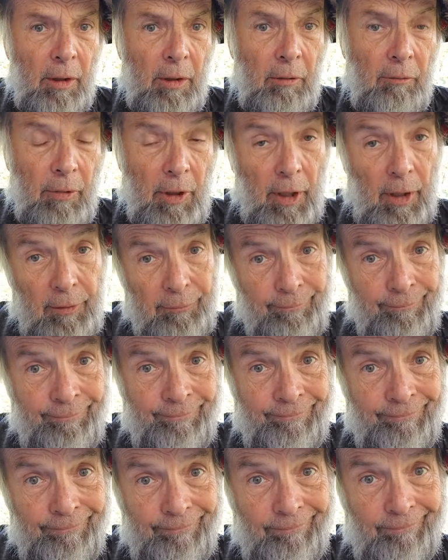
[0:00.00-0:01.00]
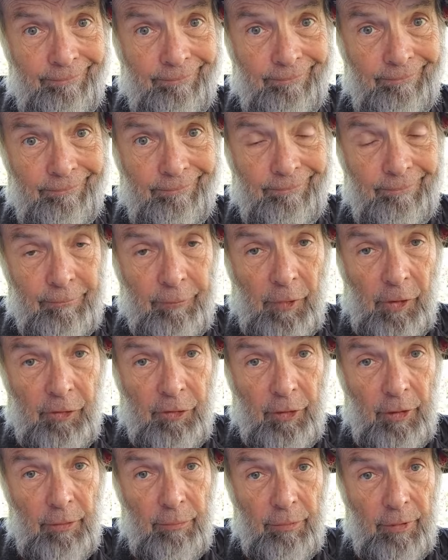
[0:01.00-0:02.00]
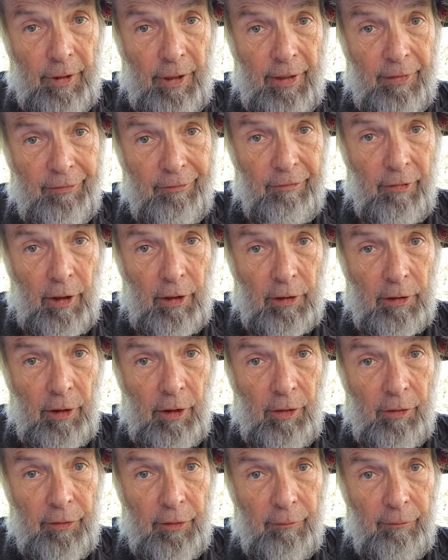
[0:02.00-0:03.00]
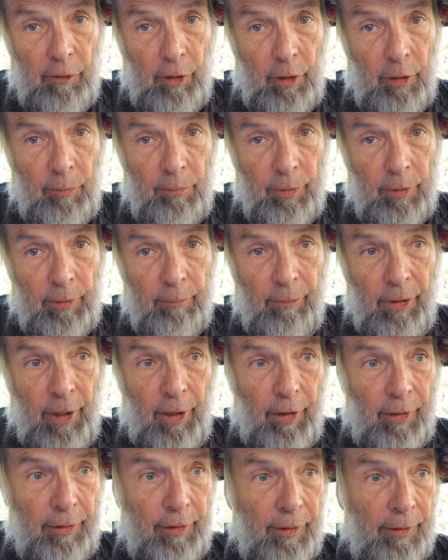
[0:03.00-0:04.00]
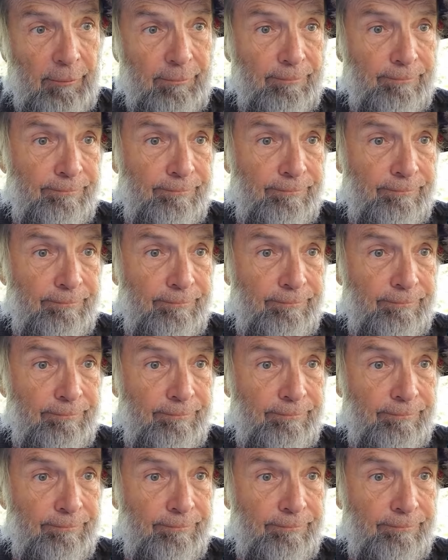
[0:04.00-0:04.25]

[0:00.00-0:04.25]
Well, the stupid-ass drug laws of Europe and America